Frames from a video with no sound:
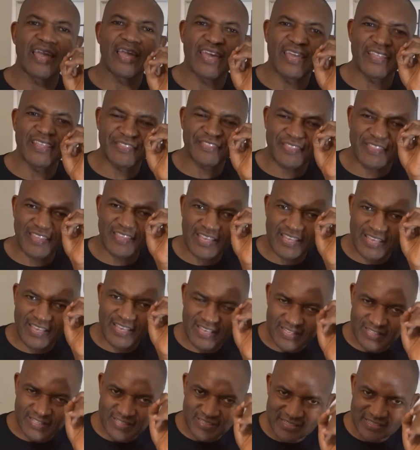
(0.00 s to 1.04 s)
it
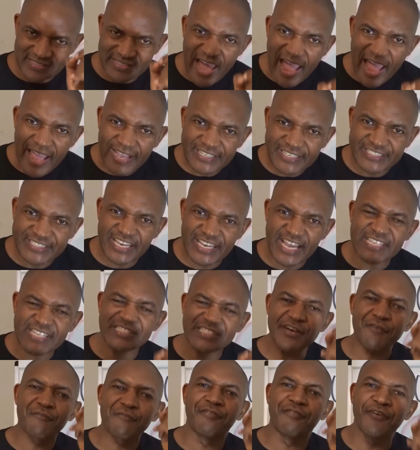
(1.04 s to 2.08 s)

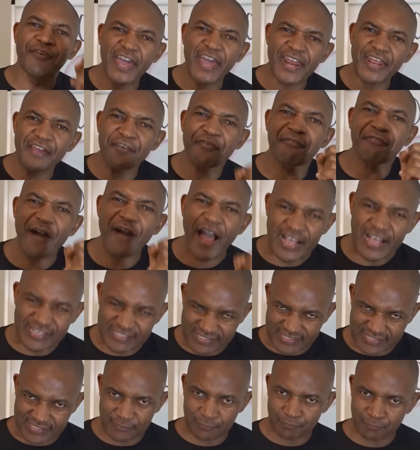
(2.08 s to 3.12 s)
digests very
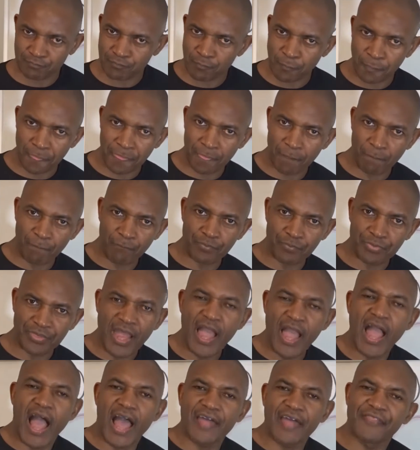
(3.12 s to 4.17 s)
fast.
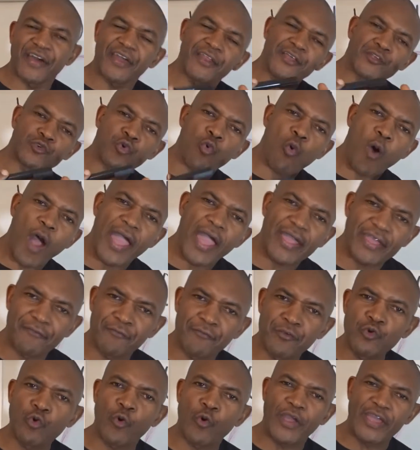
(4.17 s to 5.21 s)
And that is why if
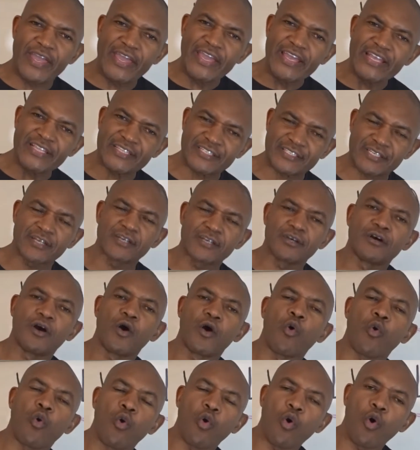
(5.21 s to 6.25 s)
you eat
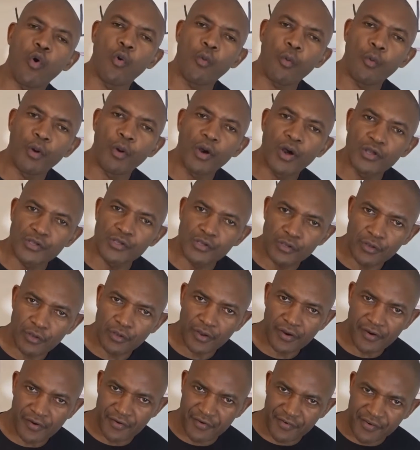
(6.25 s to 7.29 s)

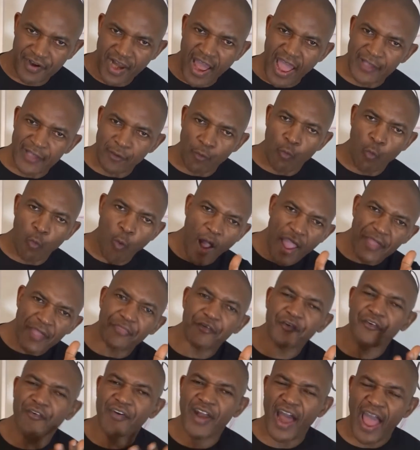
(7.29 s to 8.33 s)

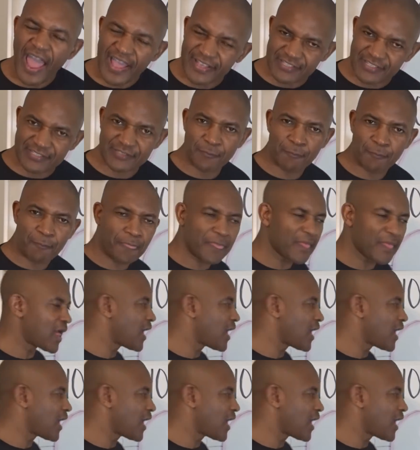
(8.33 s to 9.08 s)
white rice,